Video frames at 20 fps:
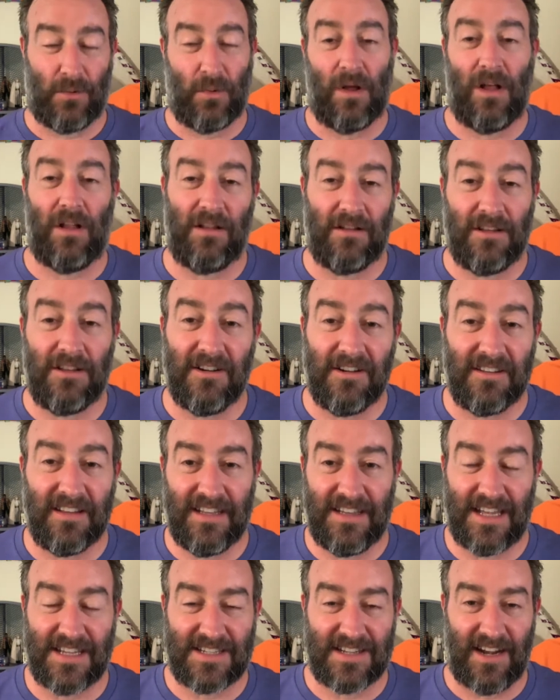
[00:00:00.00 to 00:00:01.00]
Well, clearly
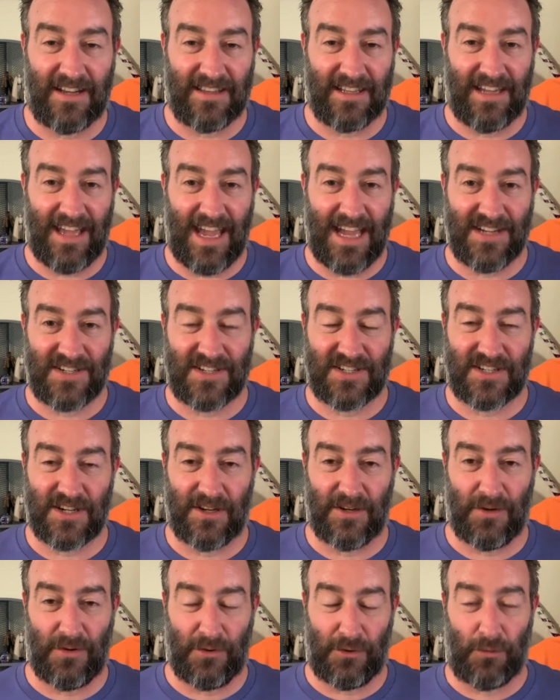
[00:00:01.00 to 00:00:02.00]
that's not the case,
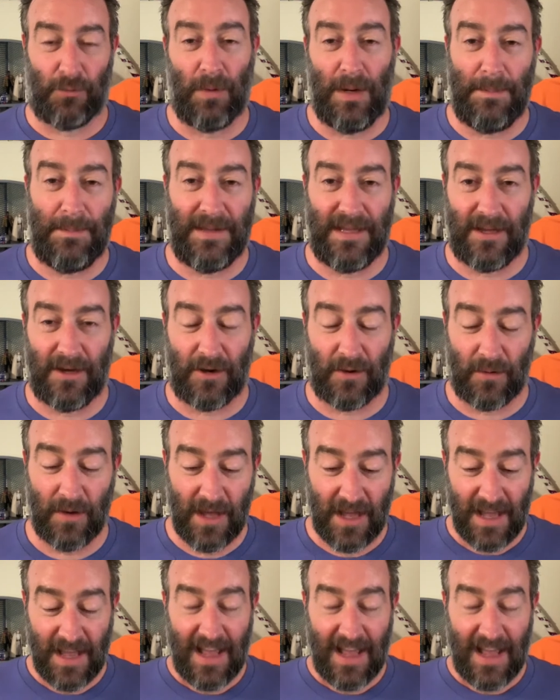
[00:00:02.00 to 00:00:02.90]
so three P O